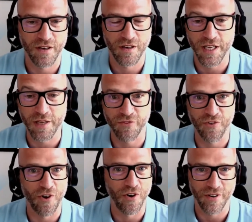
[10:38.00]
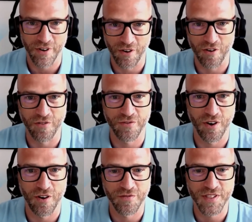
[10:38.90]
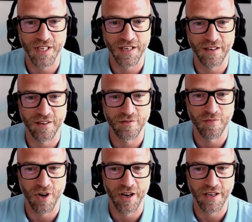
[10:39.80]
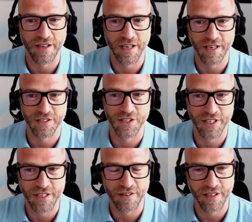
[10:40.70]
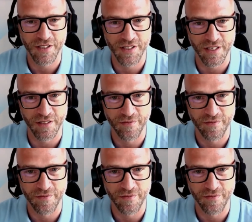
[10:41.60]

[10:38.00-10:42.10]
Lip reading: leapfrog of setting my ESG initiative.